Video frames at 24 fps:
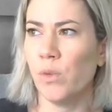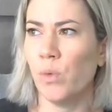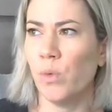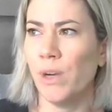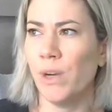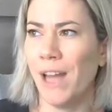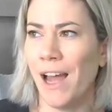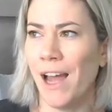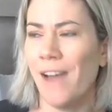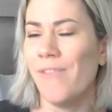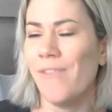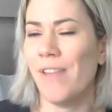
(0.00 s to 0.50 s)
would
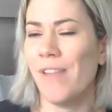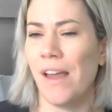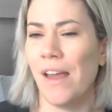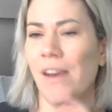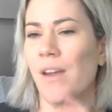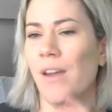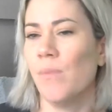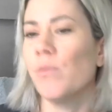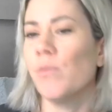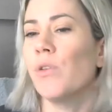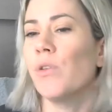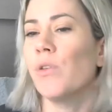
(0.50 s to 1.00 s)
have that
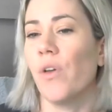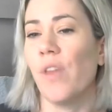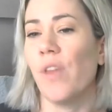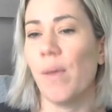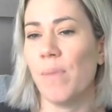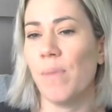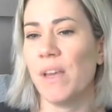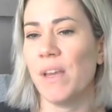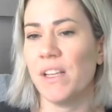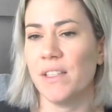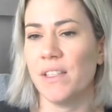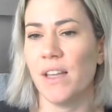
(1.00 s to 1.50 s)
number though that
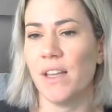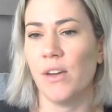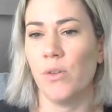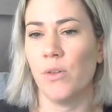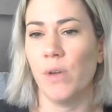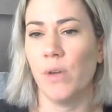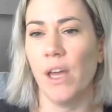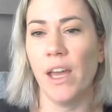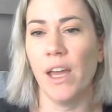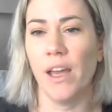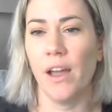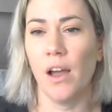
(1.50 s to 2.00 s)
makes that
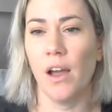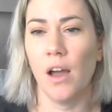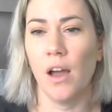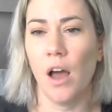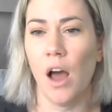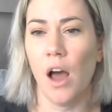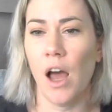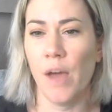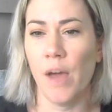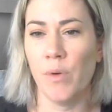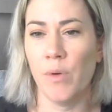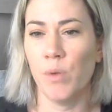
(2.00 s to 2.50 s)
okay.
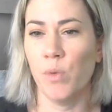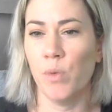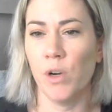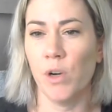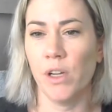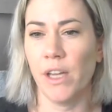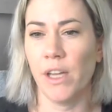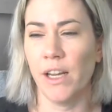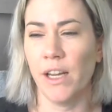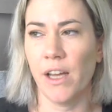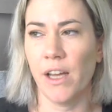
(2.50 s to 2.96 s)
I would work 80